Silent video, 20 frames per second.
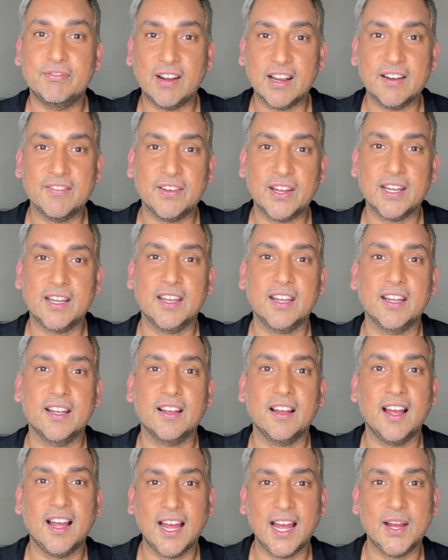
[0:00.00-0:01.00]
renovating
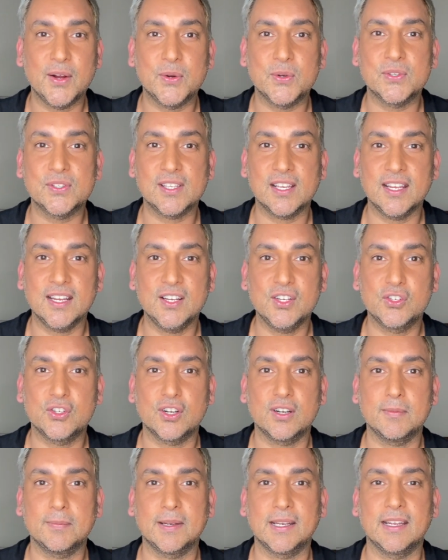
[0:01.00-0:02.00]
a house in
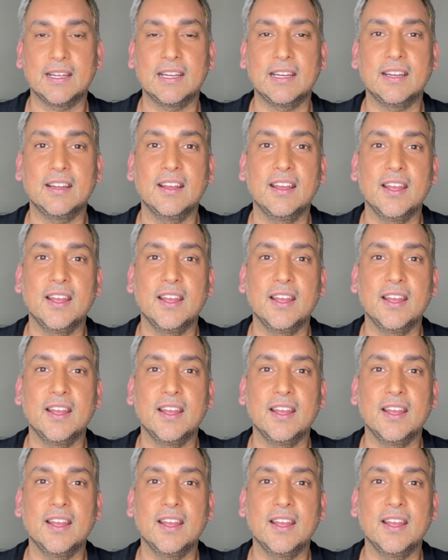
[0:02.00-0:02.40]
Germany,